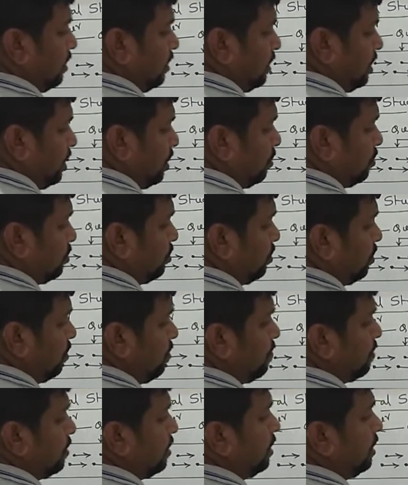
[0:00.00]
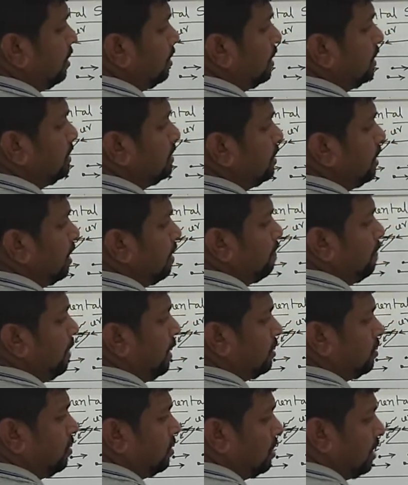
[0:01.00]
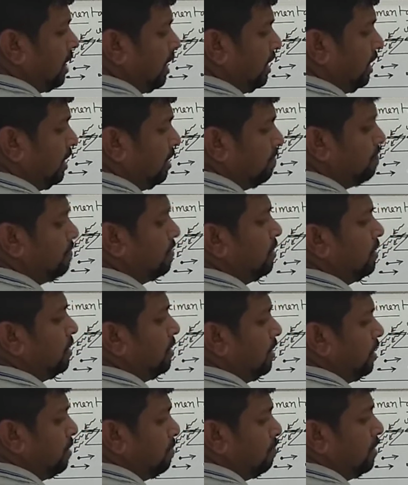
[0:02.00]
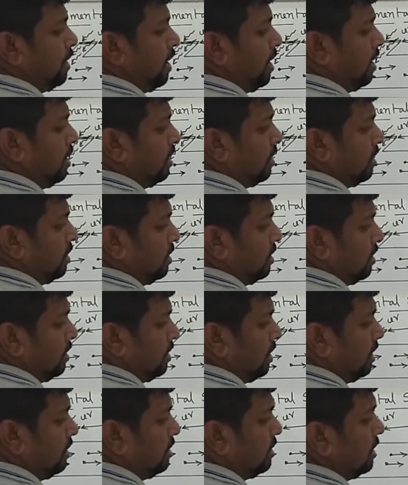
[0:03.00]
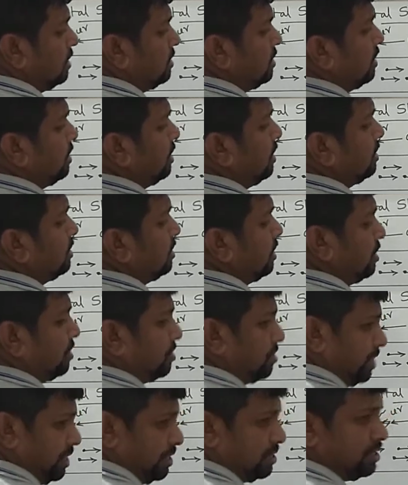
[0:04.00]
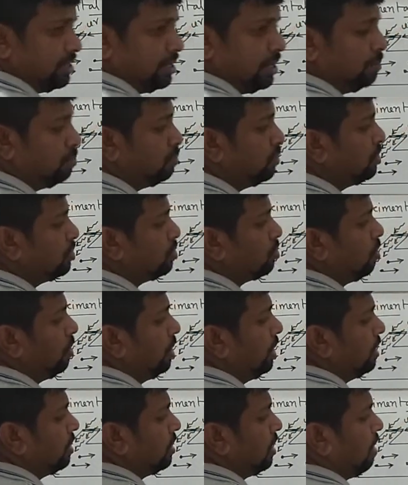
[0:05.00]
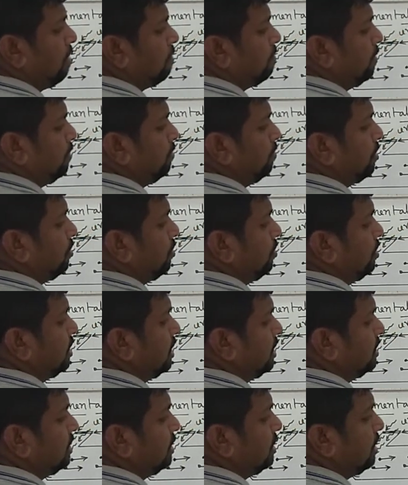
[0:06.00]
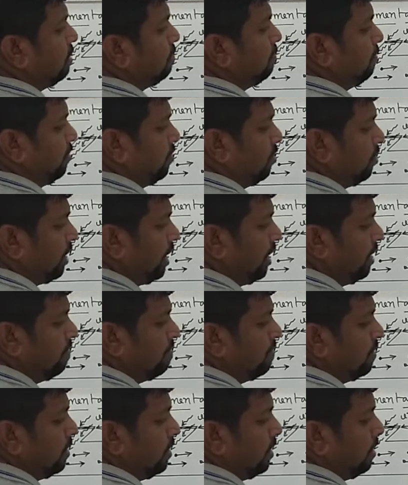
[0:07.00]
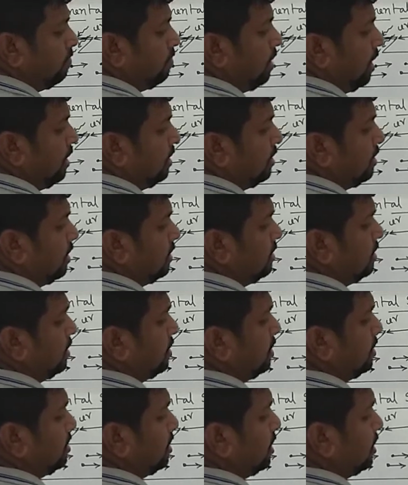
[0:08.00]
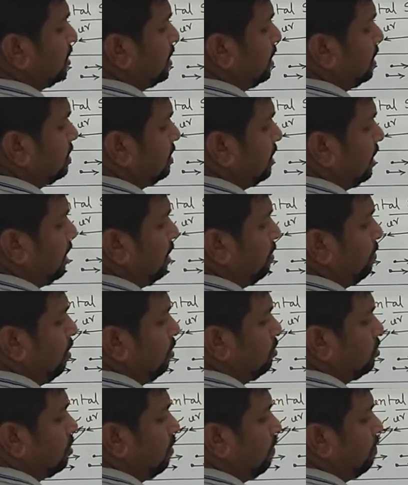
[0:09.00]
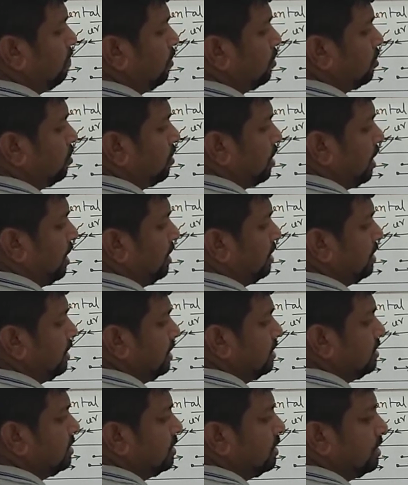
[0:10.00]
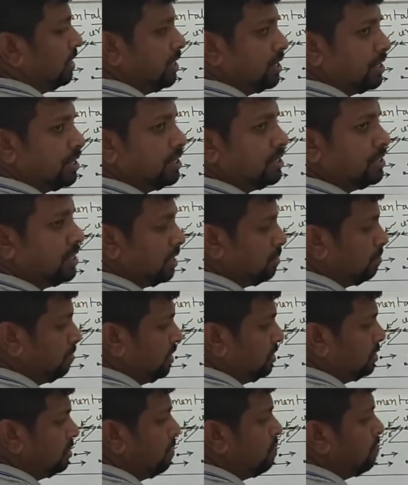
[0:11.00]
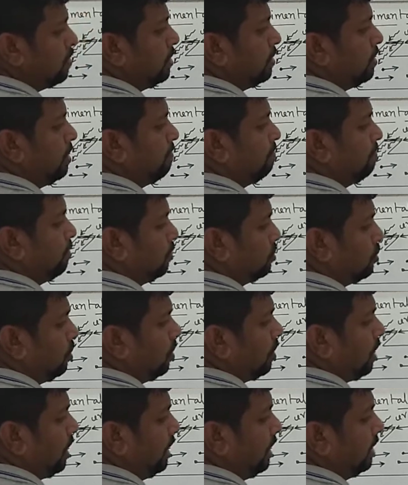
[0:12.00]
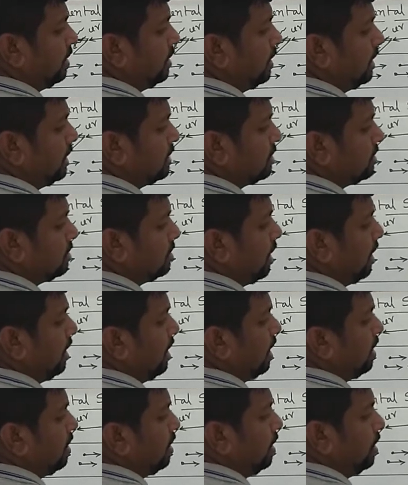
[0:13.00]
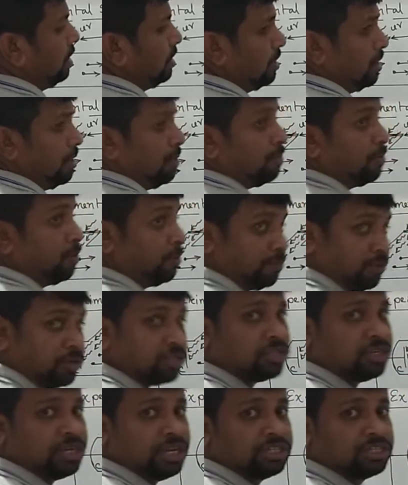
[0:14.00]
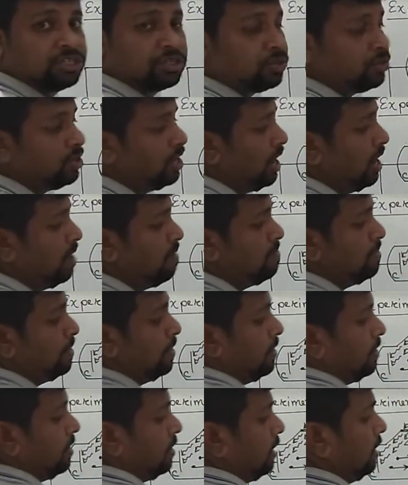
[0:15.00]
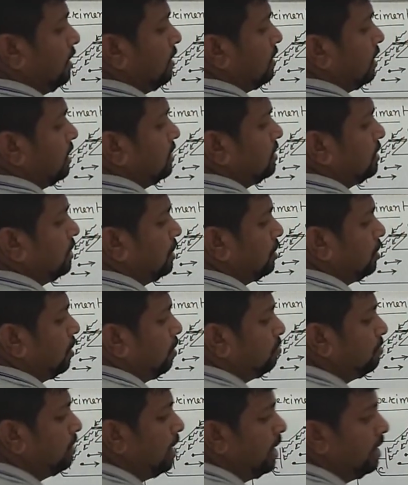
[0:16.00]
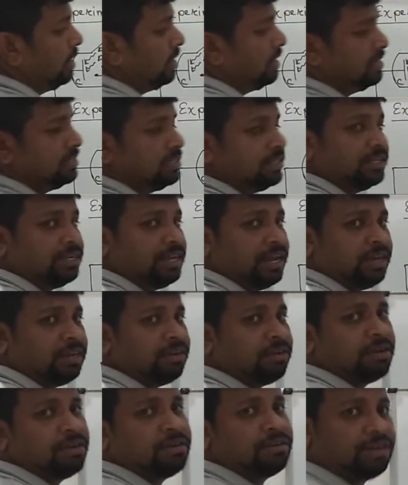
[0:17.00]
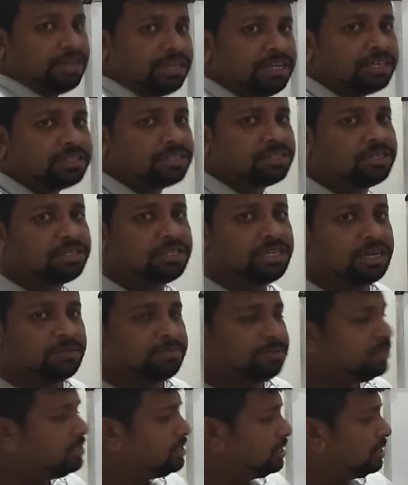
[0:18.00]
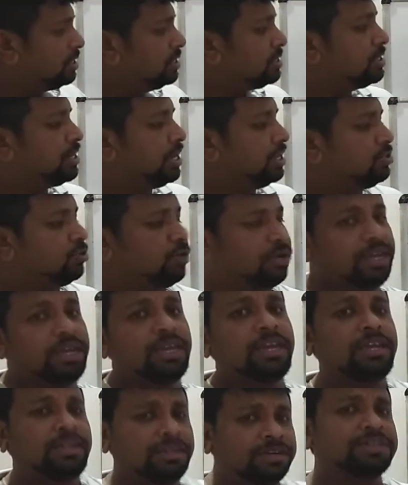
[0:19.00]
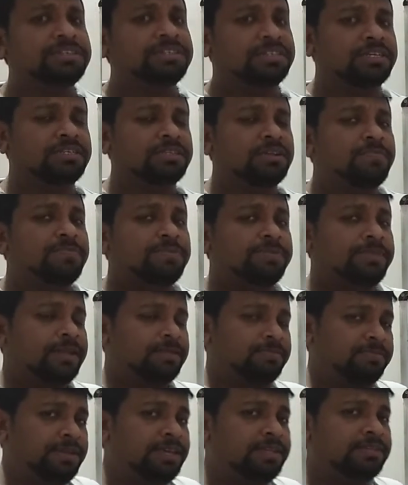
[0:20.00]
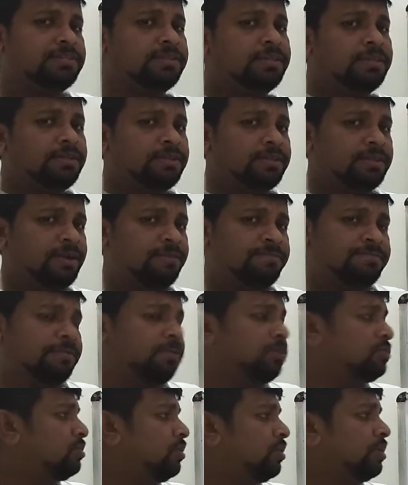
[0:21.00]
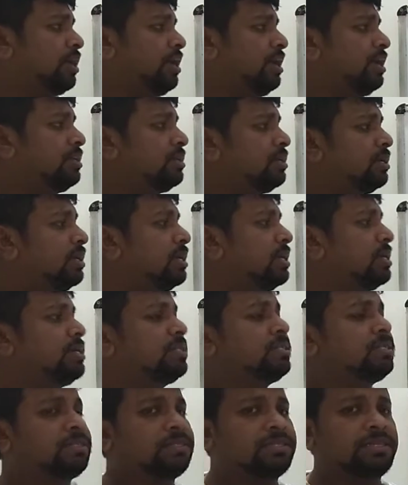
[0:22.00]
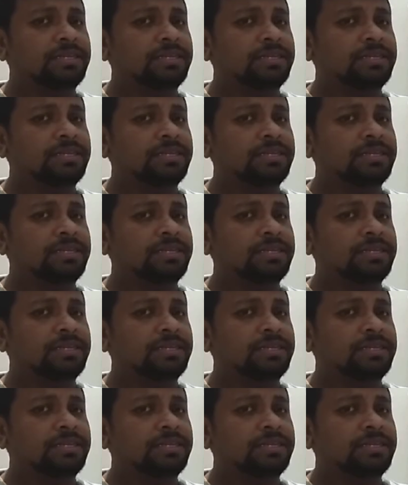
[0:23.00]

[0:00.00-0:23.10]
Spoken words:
Due to intensity effect on current, if the intensity is increased, if we draw a graph in between intensity and photocurrent, if the intensity is increased, then amount of photocurrent is increased. That means the photocurrent is directly proportional to the intensity of the incident radiation. That means it is gradually increases. That means the photocurrent is